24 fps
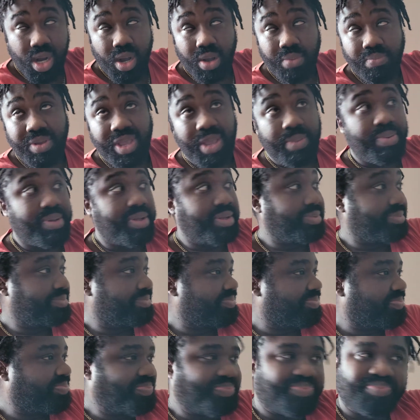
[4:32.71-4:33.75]
People,
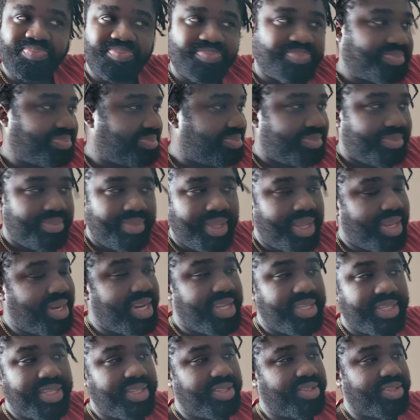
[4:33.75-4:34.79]

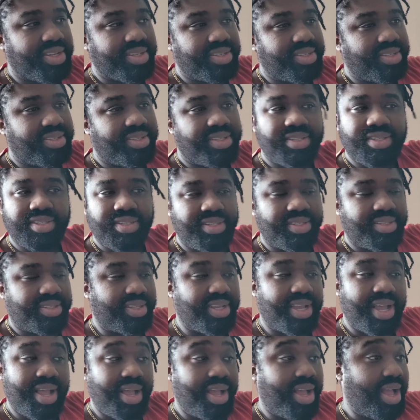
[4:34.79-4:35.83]
this is
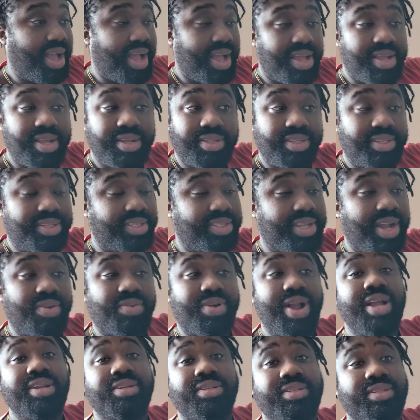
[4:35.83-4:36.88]
a
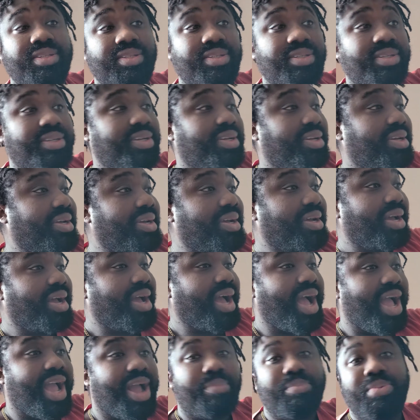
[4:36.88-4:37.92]
rant.
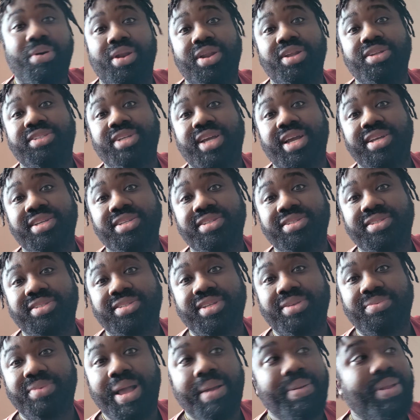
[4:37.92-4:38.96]
I apologize.
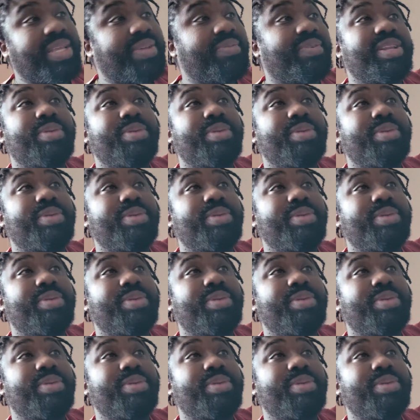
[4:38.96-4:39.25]
I'm not even going to